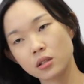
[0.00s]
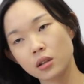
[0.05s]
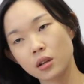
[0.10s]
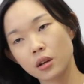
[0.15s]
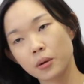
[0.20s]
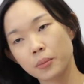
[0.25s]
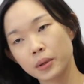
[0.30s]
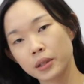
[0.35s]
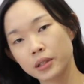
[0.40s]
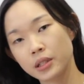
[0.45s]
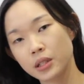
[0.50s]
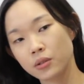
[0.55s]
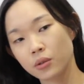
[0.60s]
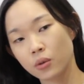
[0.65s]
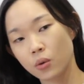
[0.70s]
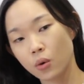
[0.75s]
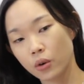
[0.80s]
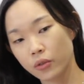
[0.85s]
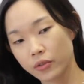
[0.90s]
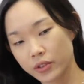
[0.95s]
the ability to
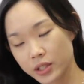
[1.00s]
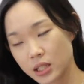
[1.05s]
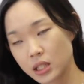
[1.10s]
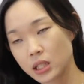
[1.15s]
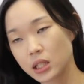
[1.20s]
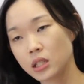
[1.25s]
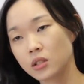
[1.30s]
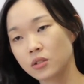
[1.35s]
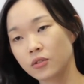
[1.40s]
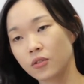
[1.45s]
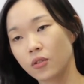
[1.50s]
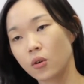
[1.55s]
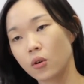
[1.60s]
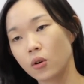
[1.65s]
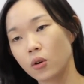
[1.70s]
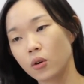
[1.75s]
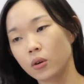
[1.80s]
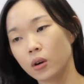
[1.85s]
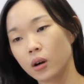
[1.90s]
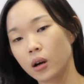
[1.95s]
go overseas
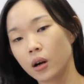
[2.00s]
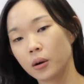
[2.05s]
for